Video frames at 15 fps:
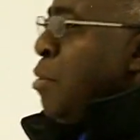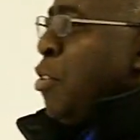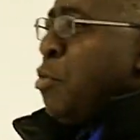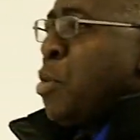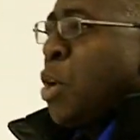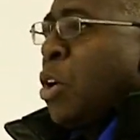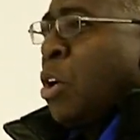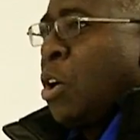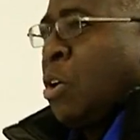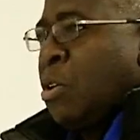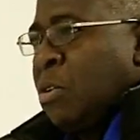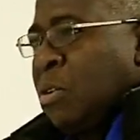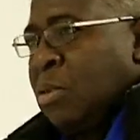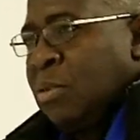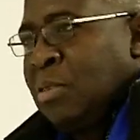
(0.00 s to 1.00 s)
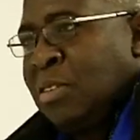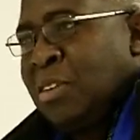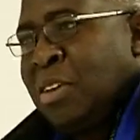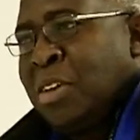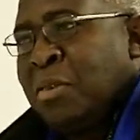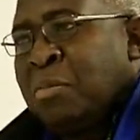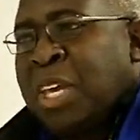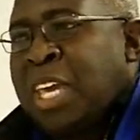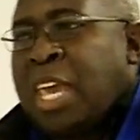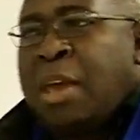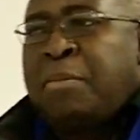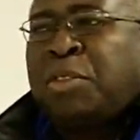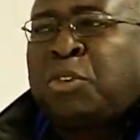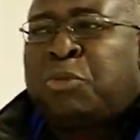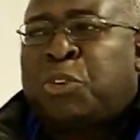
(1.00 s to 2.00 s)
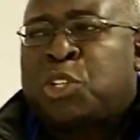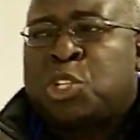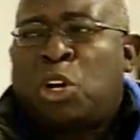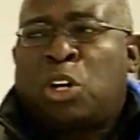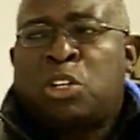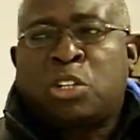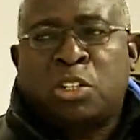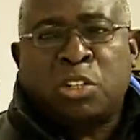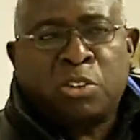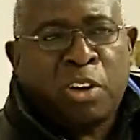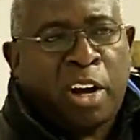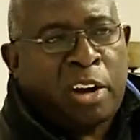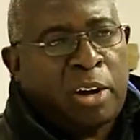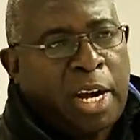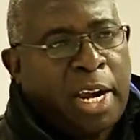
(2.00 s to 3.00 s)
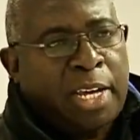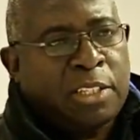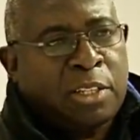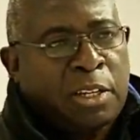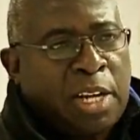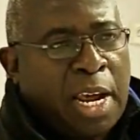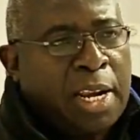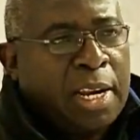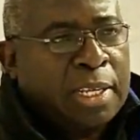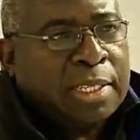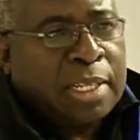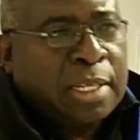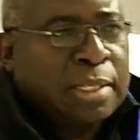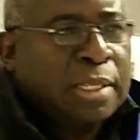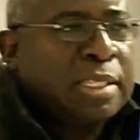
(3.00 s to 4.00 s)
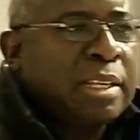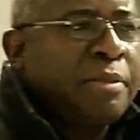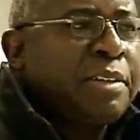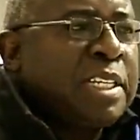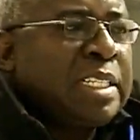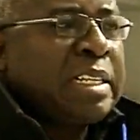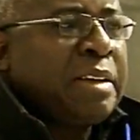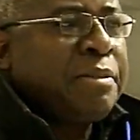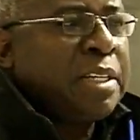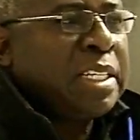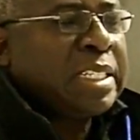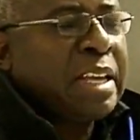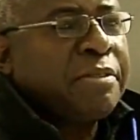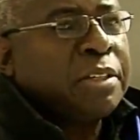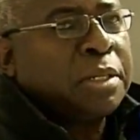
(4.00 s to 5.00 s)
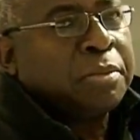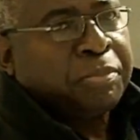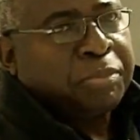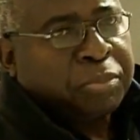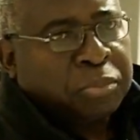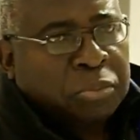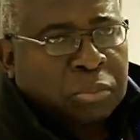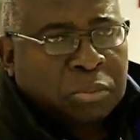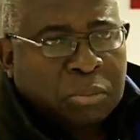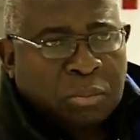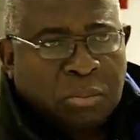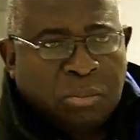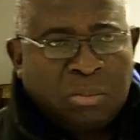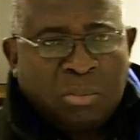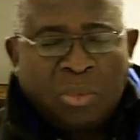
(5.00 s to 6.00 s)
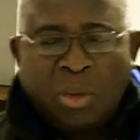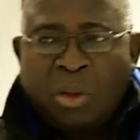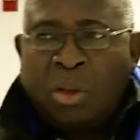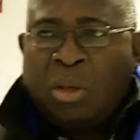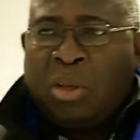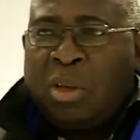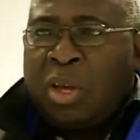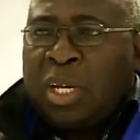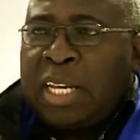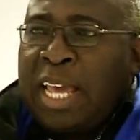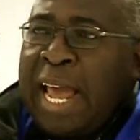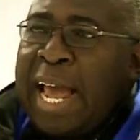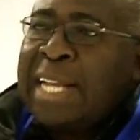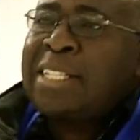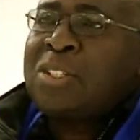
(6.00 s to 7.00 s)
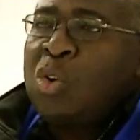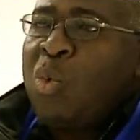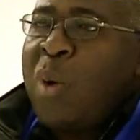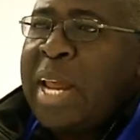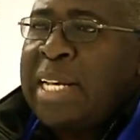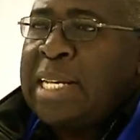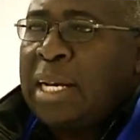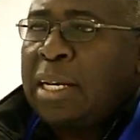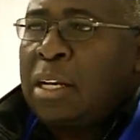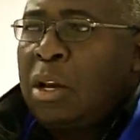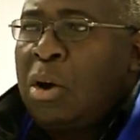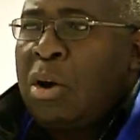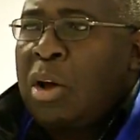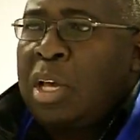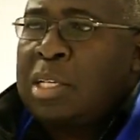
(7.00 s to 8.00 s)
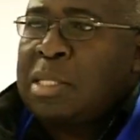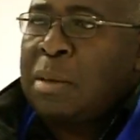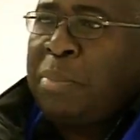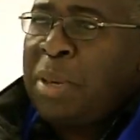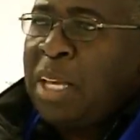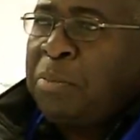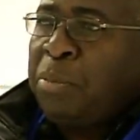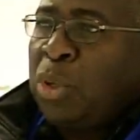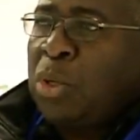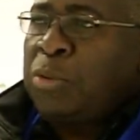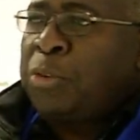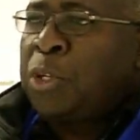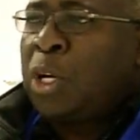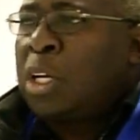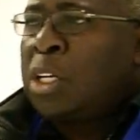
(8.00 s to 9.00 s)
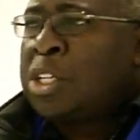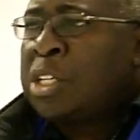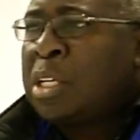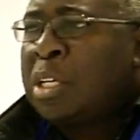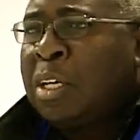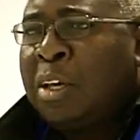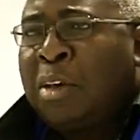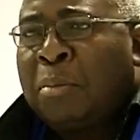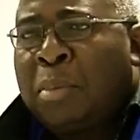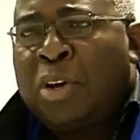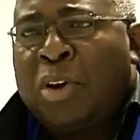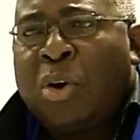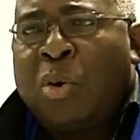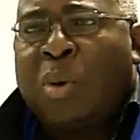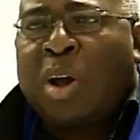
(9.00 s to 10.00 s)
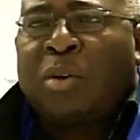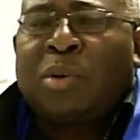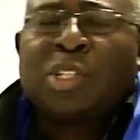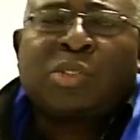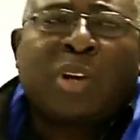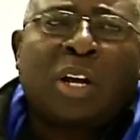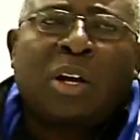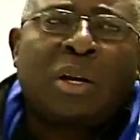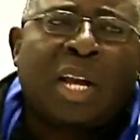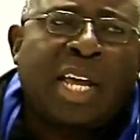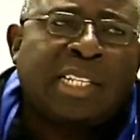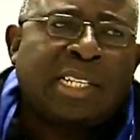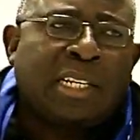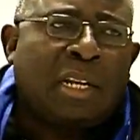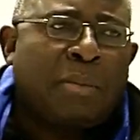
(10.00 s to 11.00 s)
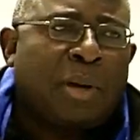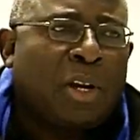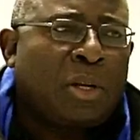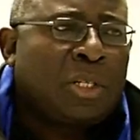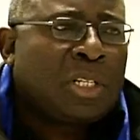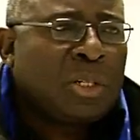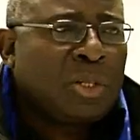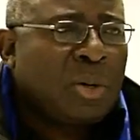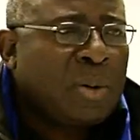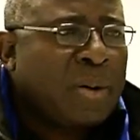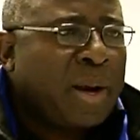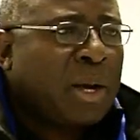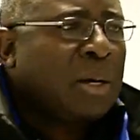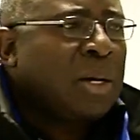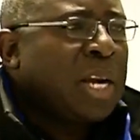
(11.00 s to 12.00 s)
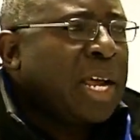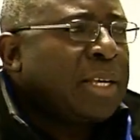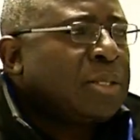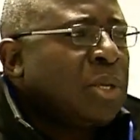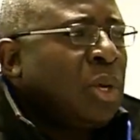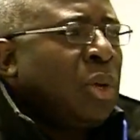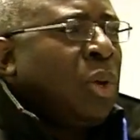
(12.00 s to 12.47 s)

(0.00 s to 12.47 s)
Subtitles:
of Morocco became the first country to recognize the United States in 1777. They had to wait that long. It's a big, beautiful country, but no one was recognizing them, and until you are recognized,